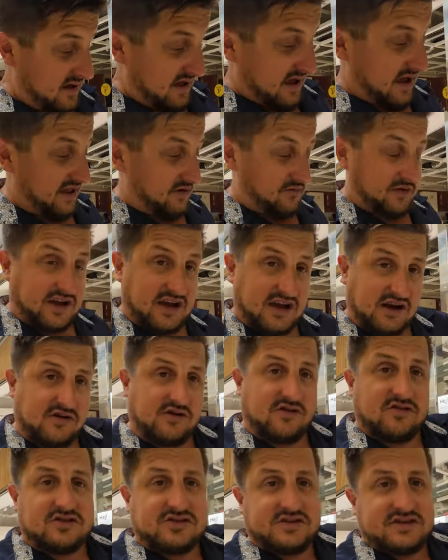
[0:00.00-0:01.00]
And then we got
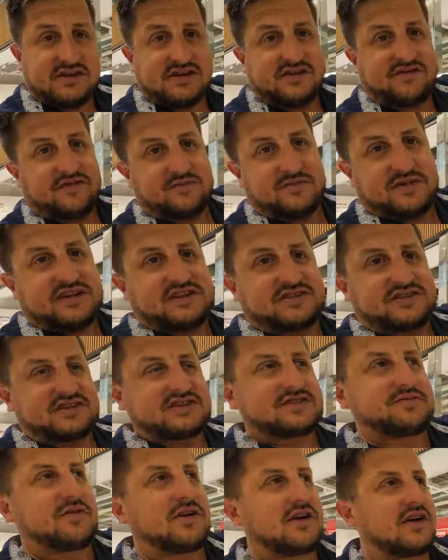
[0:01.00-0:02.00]
groceries from
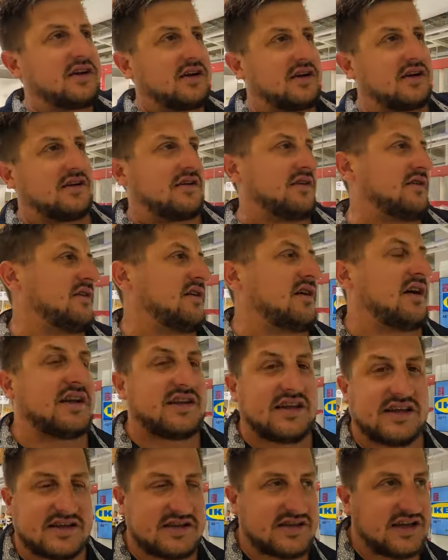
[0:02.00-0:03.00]
Interspar. I
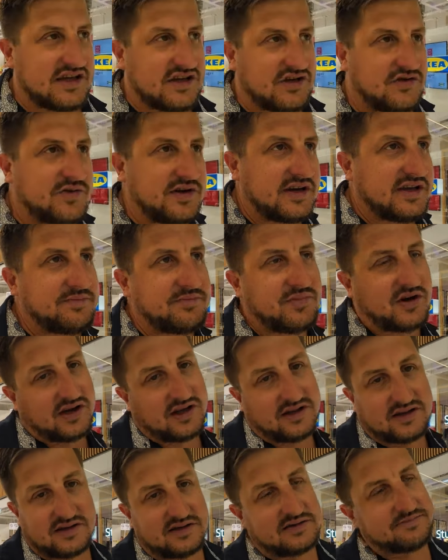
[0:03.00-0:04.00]
didn't take you in,
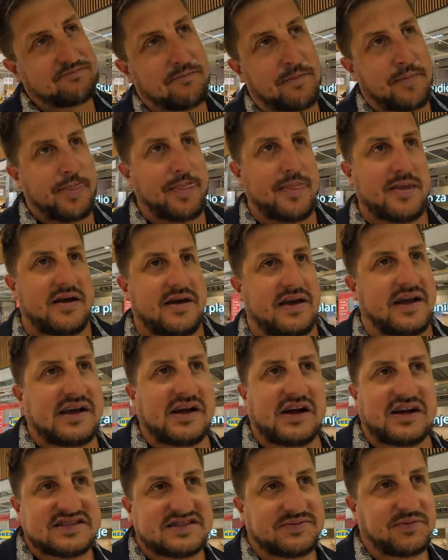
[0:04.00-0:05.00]
but it
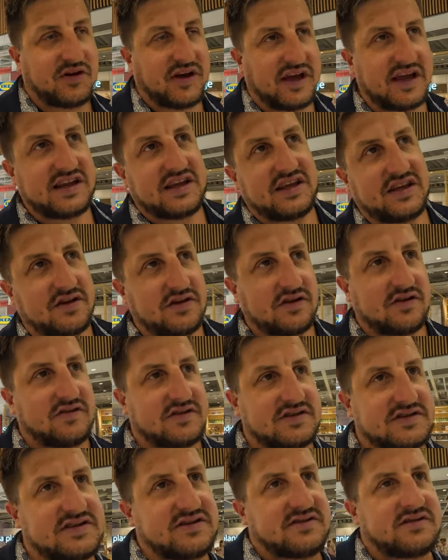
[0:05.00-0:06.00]
cost about 80
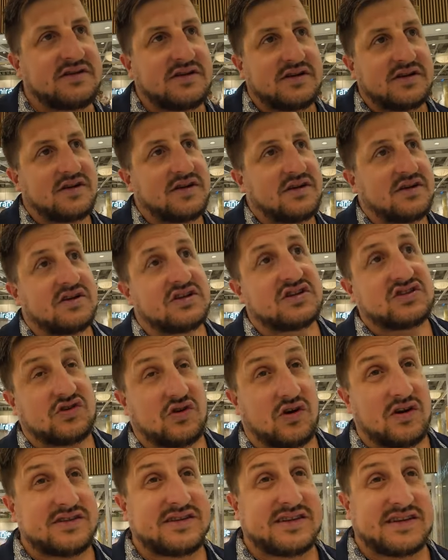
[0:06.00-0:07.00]
euros. So
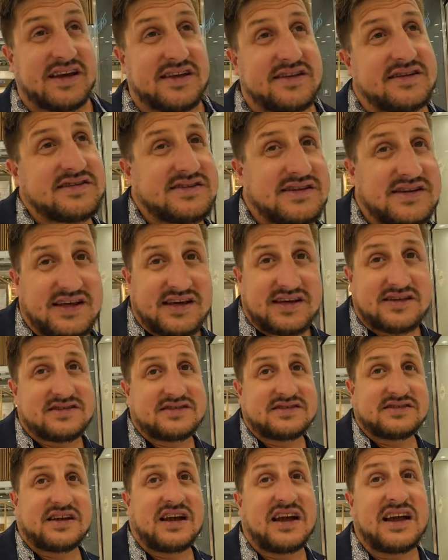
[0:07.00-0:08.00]
altogether, today
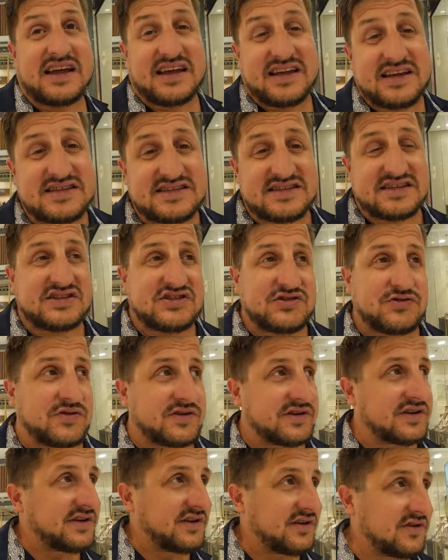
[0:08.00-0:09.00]
is an easy
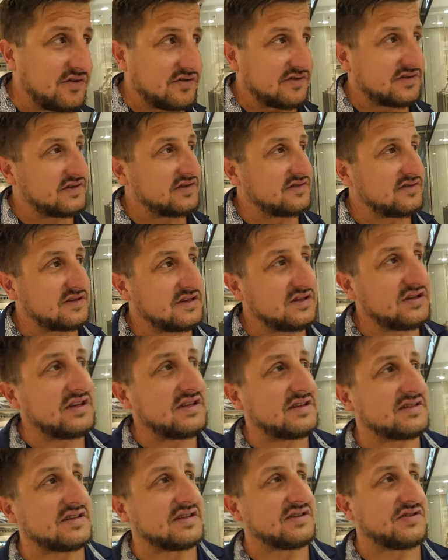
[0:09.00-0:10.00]
200 euros.
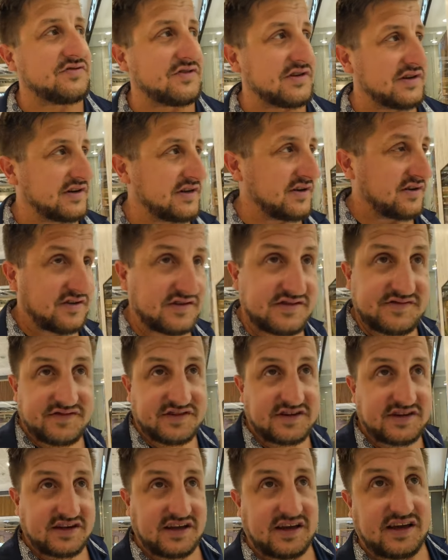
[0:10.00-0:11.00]
Easy 200 euros for
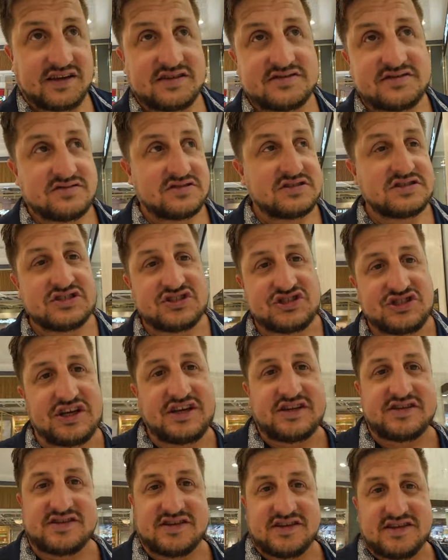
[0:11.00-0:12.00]
today.
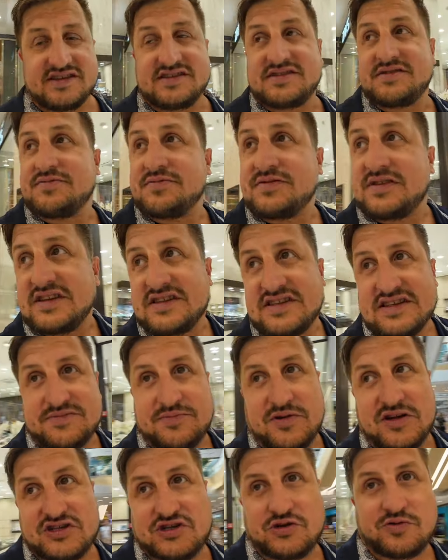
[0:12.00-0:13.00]
Jesus, this is
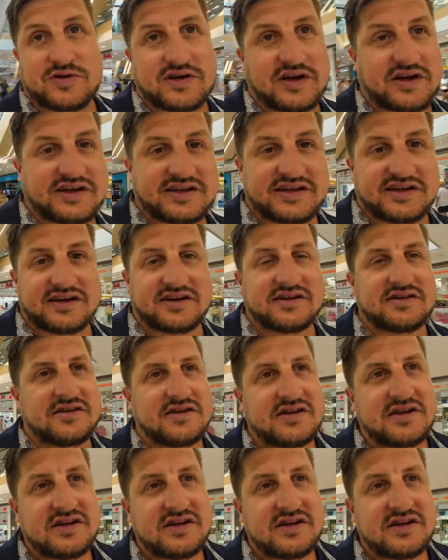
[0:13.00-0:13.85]
Bunjo, we're out of here.